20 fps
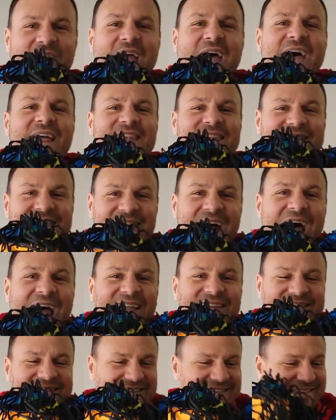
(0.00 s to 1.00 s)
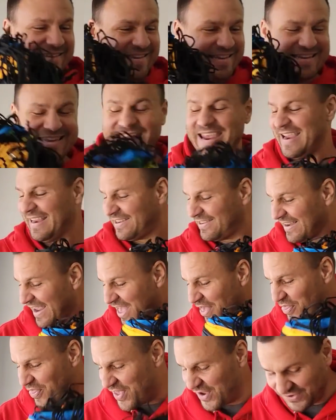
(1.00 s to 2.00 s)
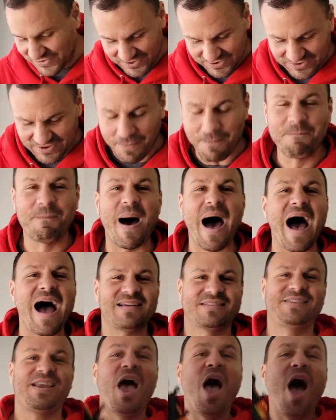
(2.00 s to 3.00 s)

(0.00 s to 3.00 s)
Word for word: at 96 this is a box